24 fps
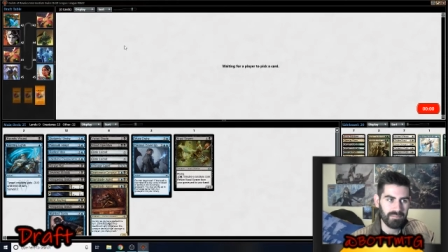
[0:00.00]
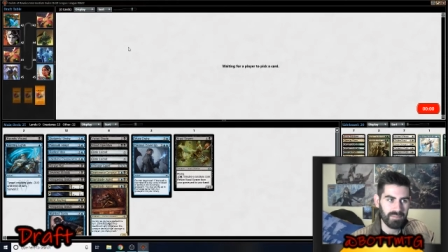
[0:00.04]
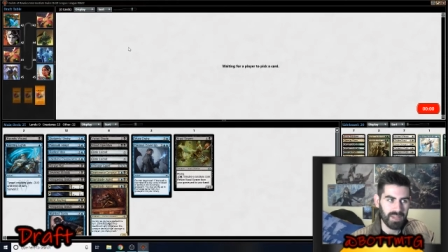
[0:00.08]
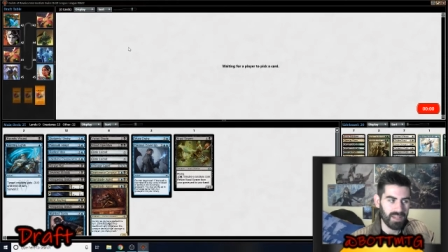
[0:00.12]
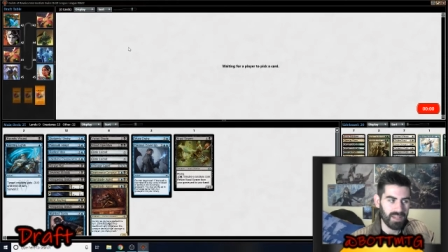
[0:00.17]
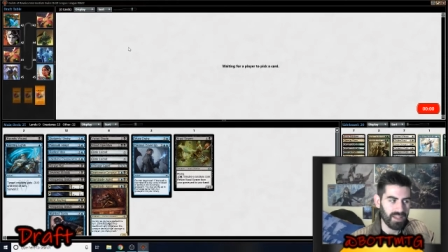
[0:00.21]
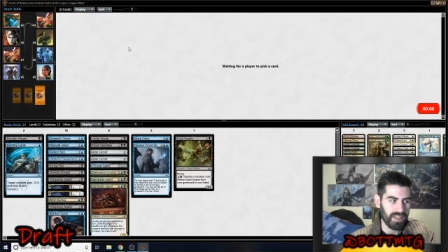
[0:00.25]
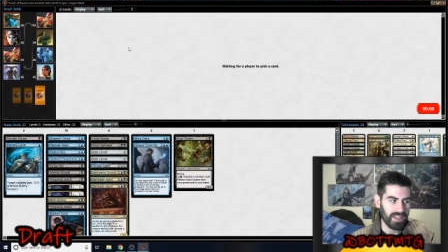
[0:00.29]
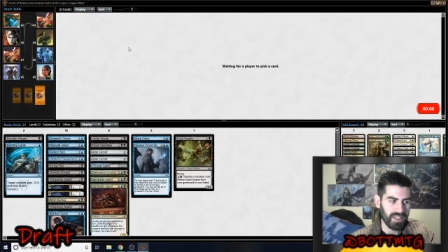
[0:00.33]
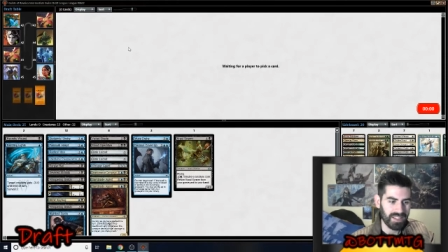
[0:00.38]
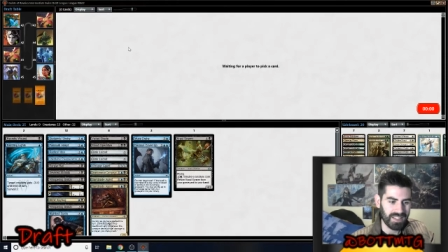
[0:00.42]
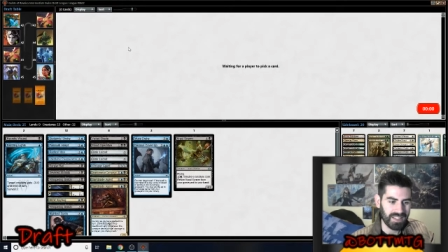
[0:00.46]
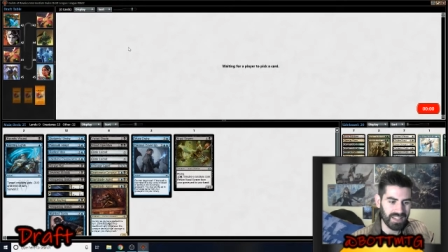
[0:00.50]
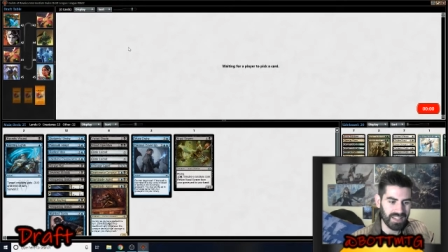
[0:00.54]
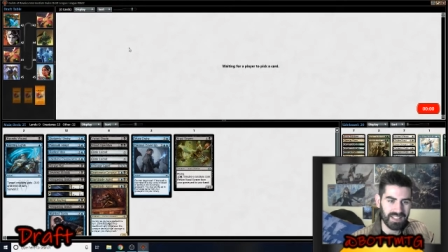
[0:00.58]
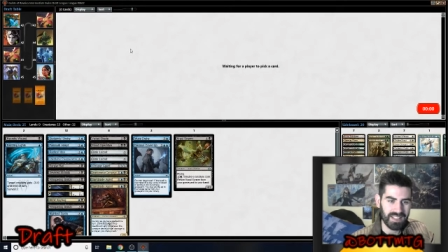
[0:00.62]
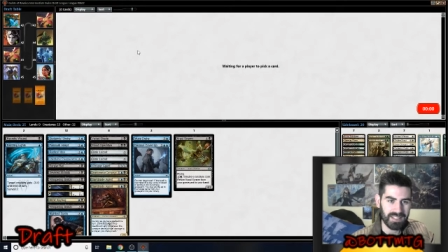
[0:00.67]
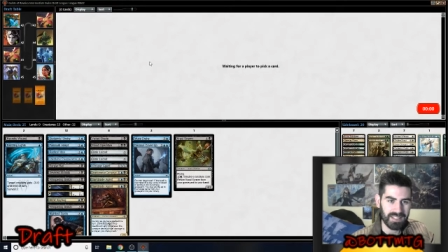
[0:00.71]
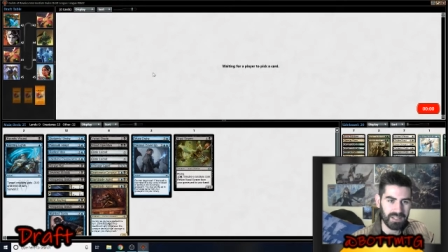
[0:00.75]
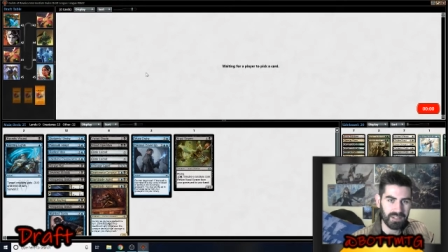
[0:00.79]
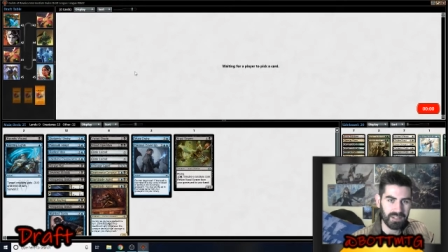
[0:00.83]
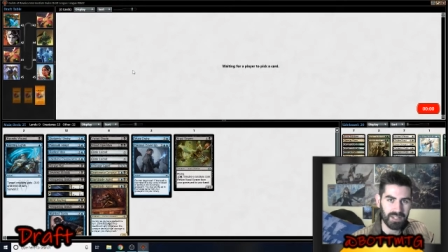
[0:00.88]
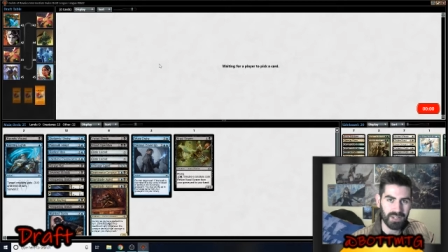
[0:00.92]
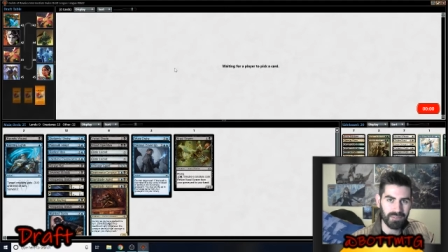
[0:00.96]
it
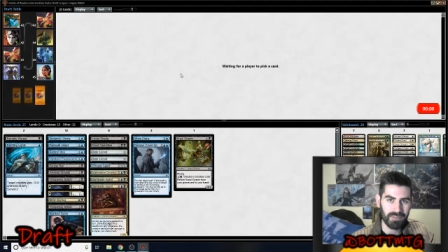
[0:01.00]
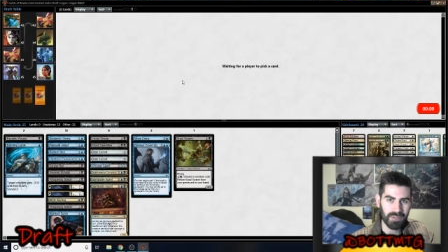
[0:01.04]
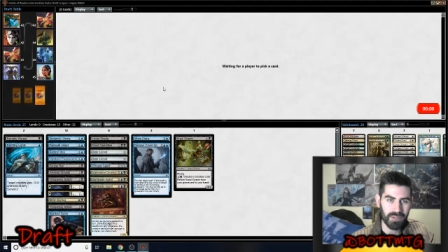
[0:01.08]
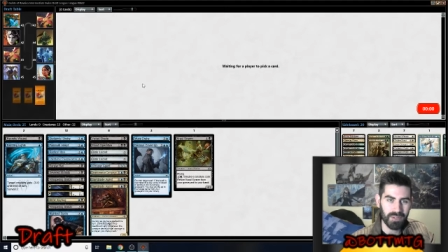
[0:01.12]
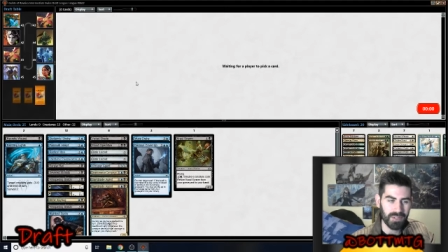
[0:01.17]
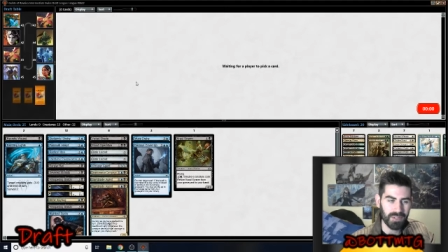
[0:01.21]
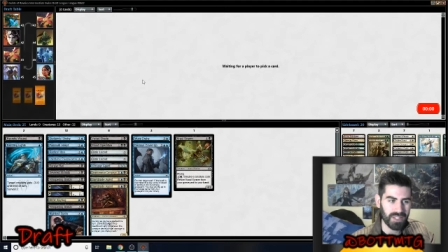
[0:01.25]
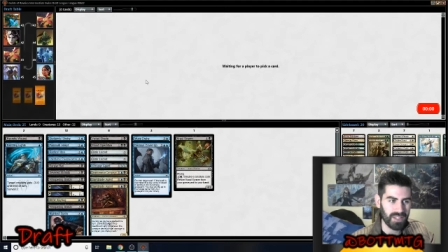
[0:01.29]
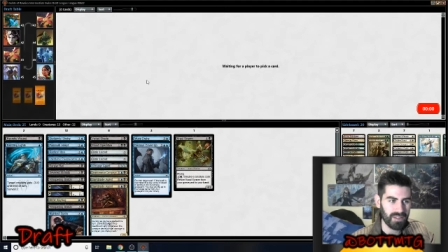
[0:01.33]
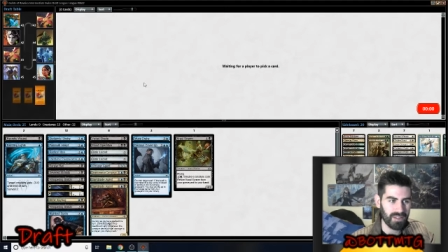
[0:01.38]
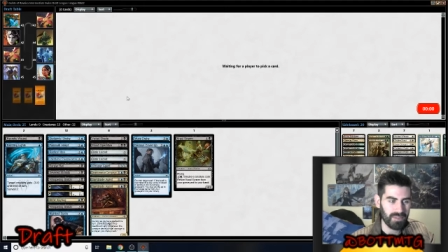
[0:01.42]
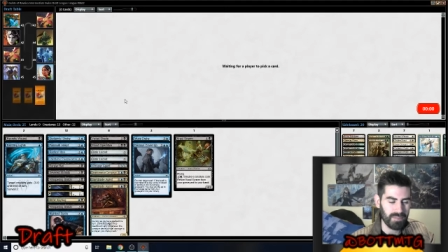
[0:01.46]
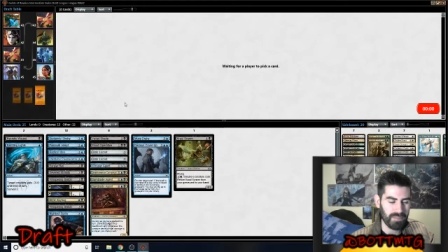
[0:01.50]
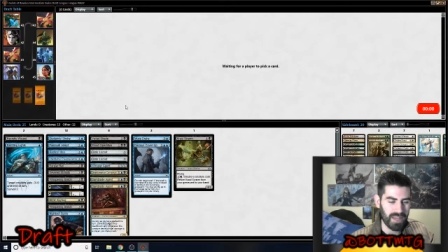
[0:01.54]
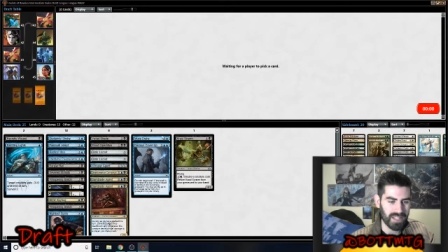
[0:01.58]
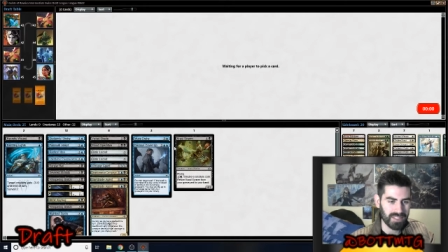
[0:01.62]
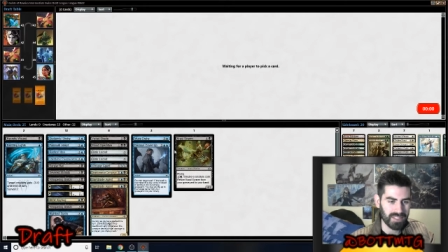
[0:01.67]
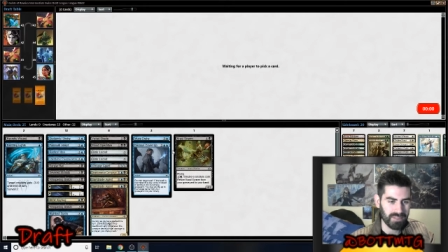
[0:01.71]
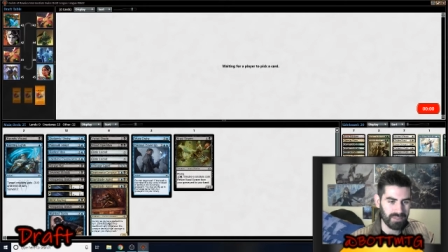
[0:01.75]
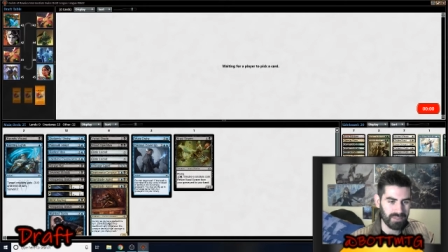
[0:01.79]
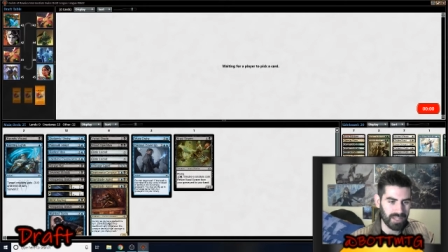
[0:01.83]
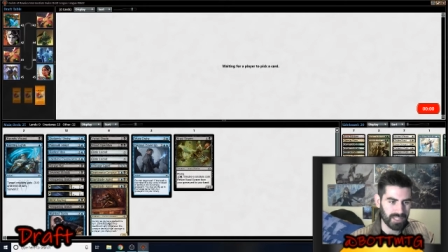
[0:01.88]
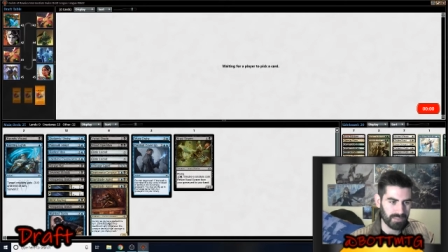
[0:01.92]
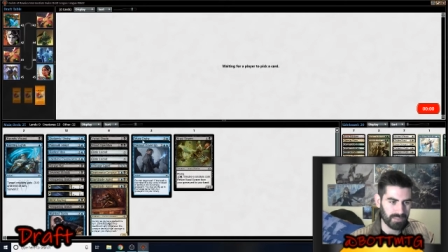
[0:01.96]
can convoke a
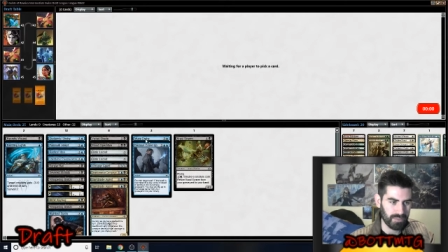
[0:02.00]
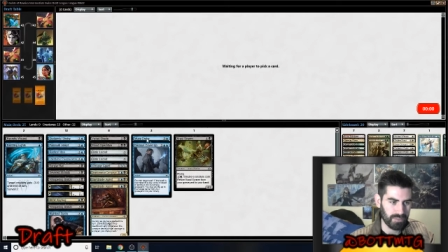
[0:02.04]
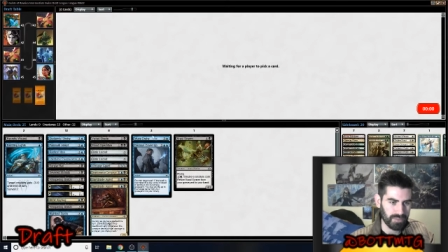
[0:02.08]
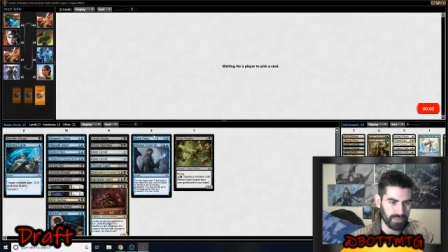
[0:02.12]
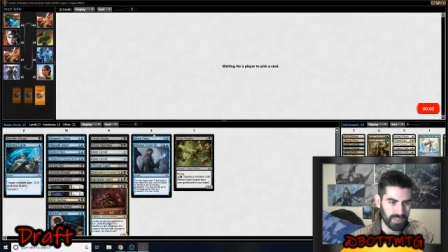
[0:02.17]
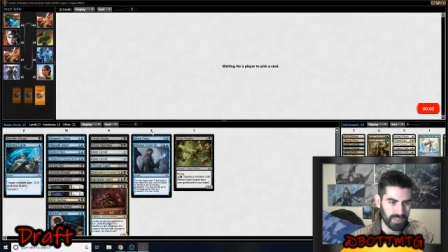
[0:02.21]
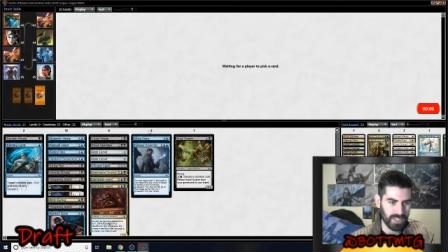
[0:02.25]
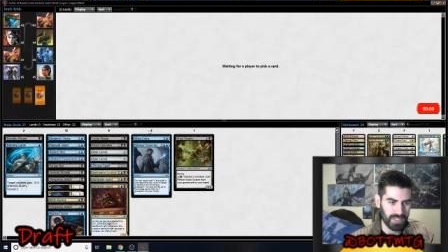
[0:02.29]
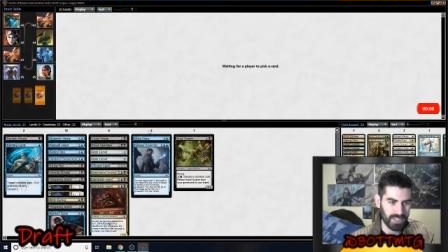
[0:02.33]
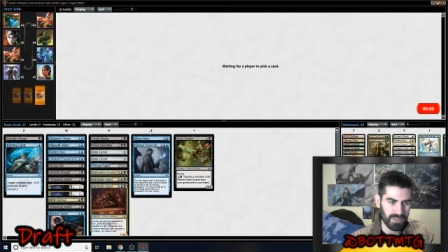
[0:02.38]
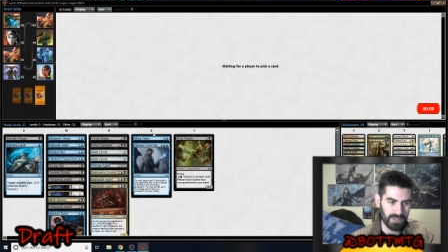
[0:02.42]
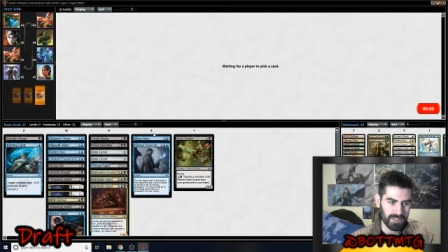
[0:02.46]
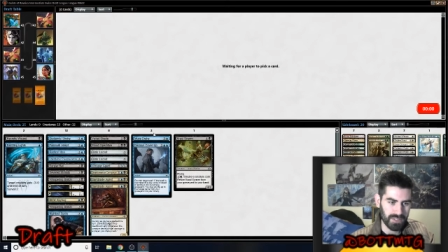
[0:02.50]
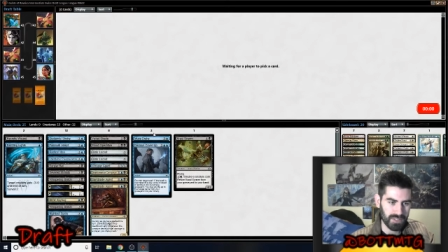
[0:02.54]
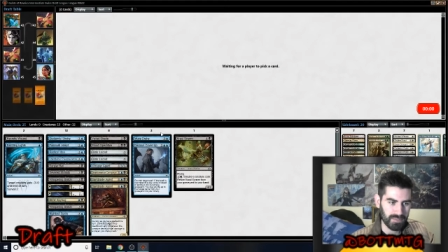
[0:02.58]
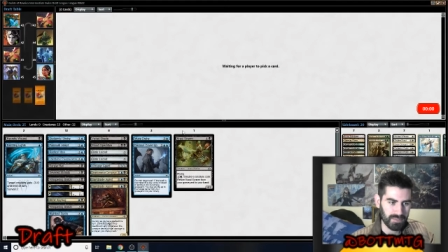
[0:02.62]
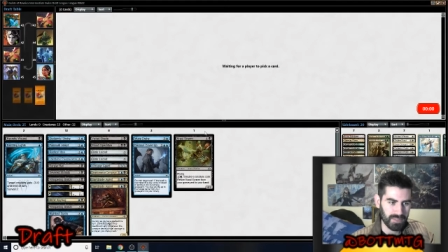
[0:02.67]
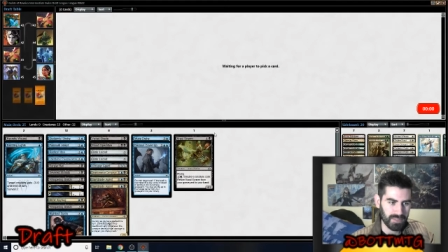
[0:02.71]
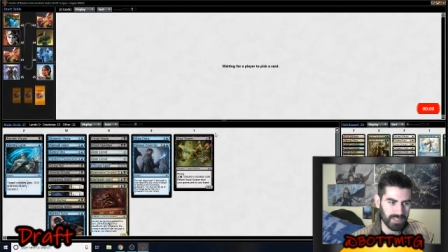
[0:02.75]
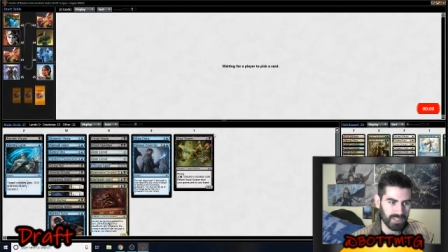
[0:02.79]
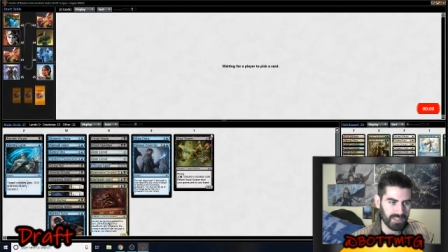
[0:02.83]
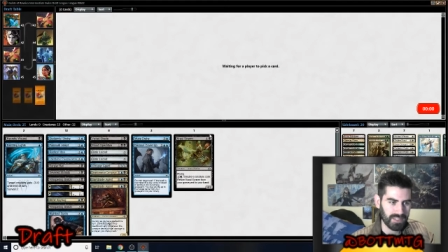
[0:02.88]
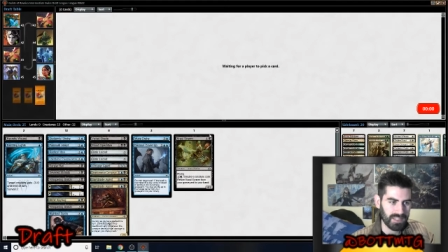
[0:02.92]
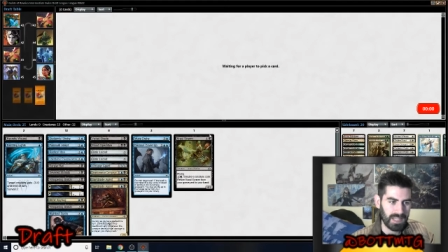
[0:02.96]
massive hexproof thing or something
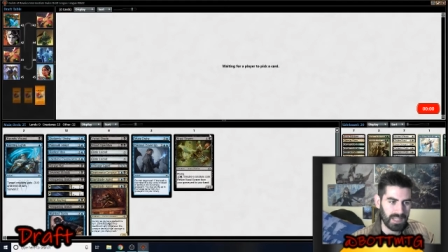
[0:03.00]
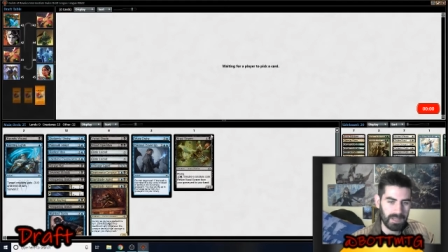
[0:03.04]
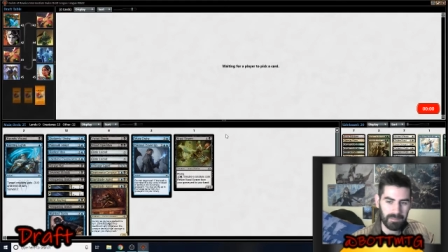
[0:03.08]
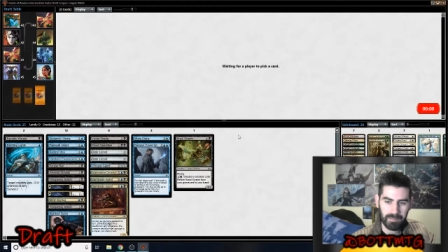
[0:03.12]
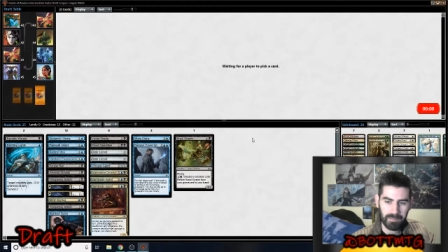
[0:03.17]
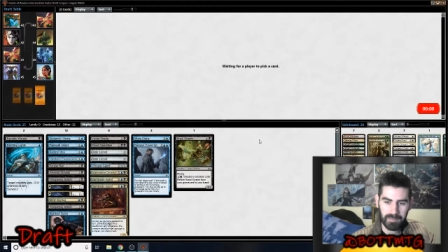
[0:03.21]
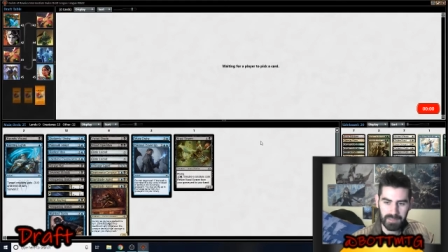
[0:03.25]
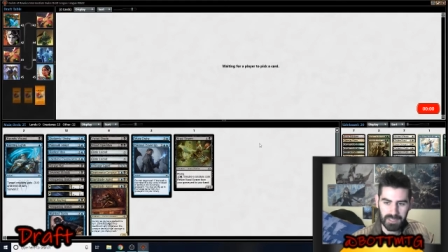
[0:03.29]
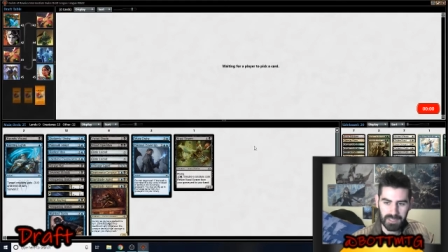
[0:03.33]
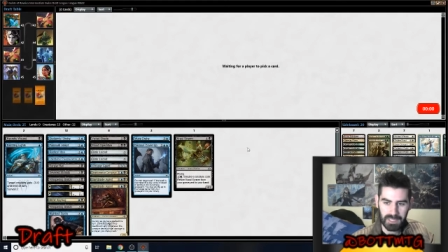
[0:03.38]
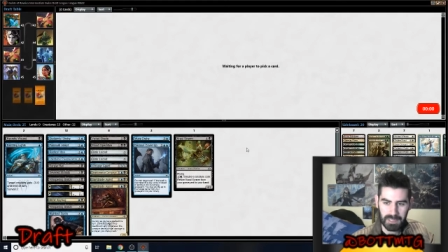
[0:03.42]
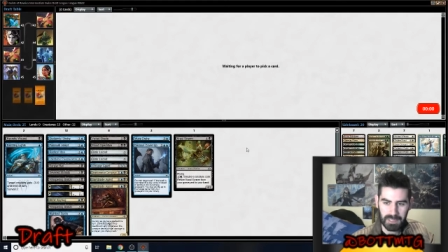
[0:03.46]
like that. So